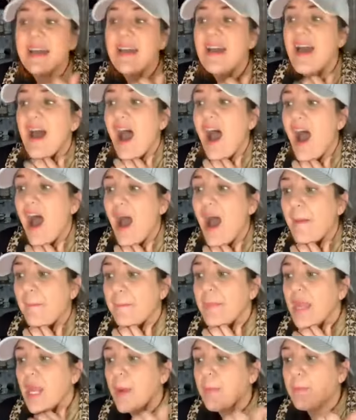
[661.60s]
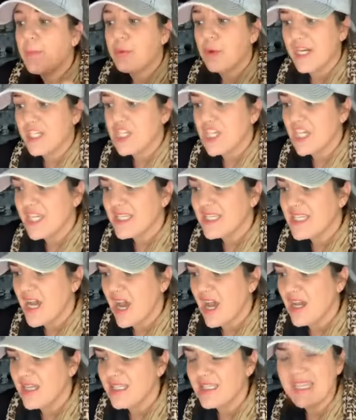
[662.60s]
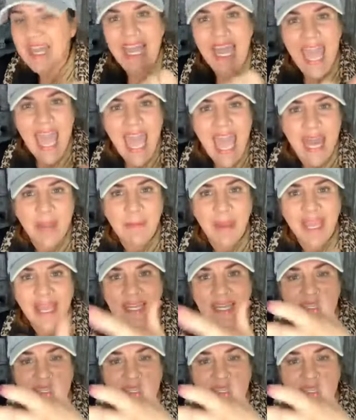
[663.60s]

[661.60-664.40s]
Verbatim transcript: Um, Bridget does like headbands